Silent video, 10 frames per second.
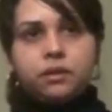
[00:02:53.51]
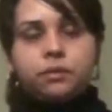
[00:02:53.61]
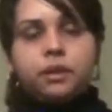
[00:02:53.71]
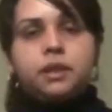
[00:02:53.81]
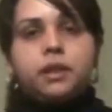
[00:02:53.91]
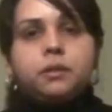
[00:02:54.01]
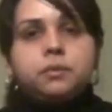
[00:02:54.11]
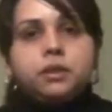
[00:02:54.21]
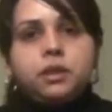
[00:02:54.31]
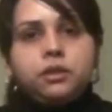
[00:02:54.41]
3
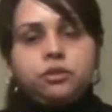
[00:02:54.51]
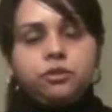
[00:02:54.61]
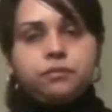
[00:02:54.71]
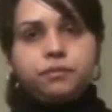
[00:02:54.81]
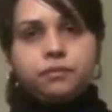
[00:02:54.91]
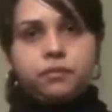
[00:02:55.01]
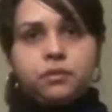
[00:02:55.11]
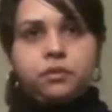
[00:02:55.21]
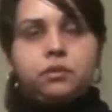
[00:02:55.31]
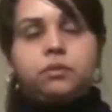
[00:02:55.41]
times each.
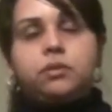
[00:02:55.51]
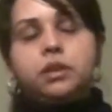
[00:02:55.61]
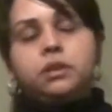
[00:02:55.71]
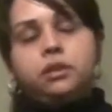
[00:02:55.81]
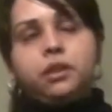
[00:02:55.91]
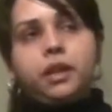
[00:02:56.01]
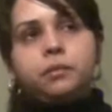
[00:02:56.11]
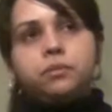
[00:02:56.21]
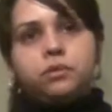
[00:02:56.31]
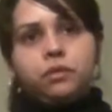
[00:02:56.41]
So 3
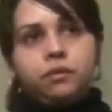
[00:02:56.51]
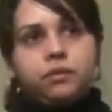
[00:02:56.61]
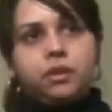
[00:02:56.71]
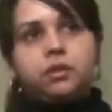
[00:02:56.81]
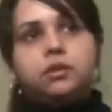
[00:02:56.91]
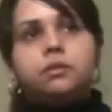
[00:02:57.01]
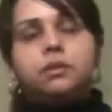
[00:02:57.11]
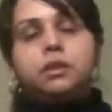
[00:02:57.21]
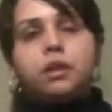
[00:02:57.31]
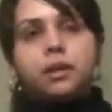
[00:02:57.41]
times to the front and
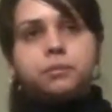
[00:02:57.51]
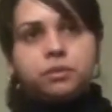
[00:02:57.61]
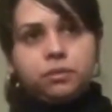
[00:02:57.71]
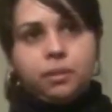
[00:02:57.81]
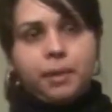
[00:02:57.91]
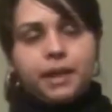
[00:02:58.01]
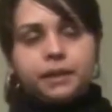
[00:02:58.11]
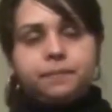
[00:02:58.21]
3 times to the back.